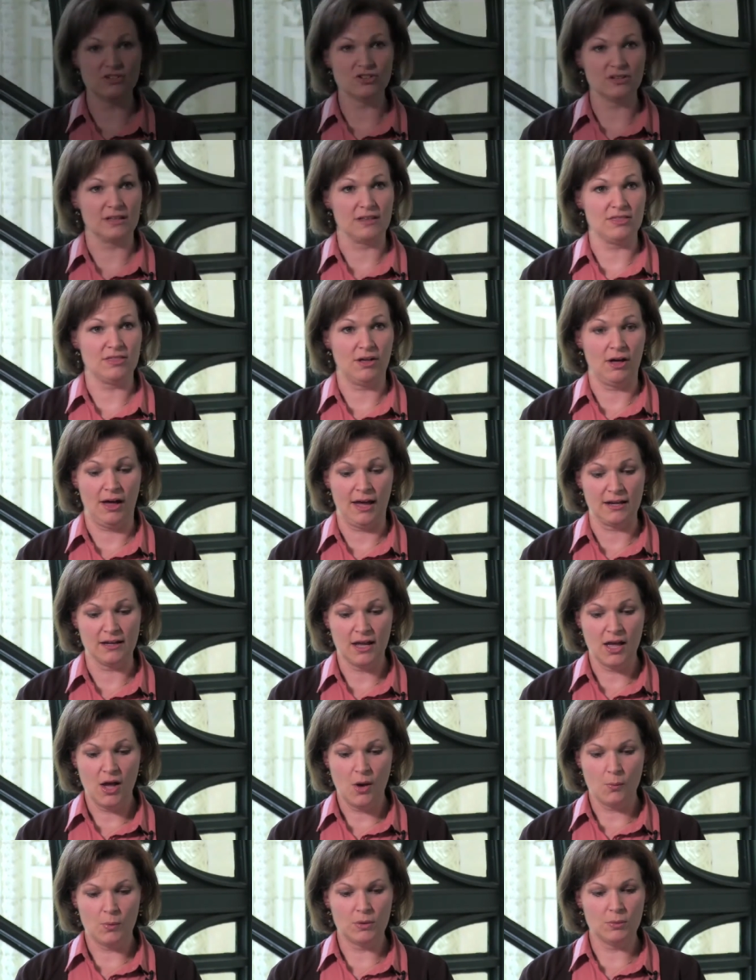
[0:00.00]
originally
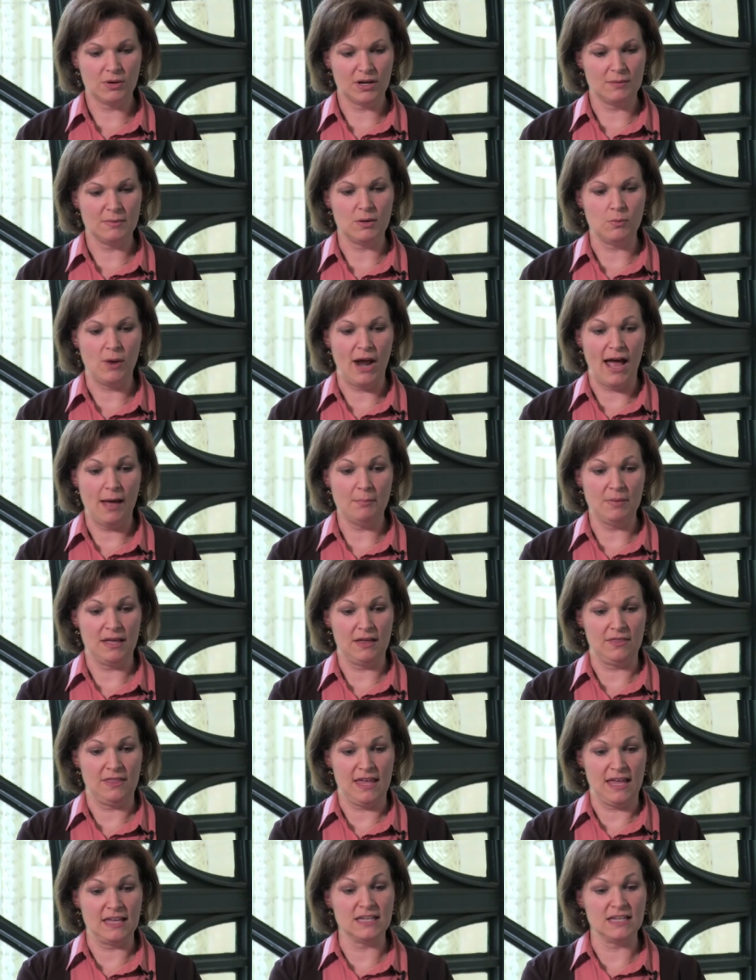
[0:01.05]
thought we were going to be wrapping